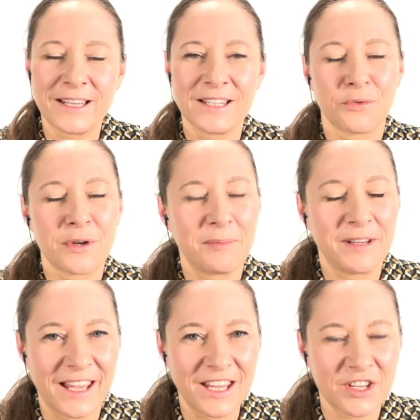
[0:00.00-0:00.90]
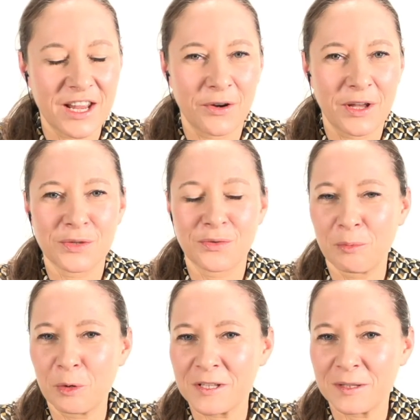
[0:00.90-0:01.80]
at different application areas for
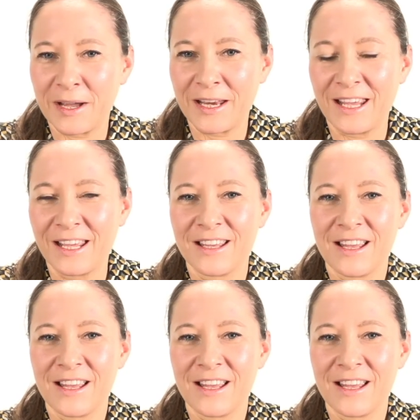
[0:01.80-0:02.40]
process mining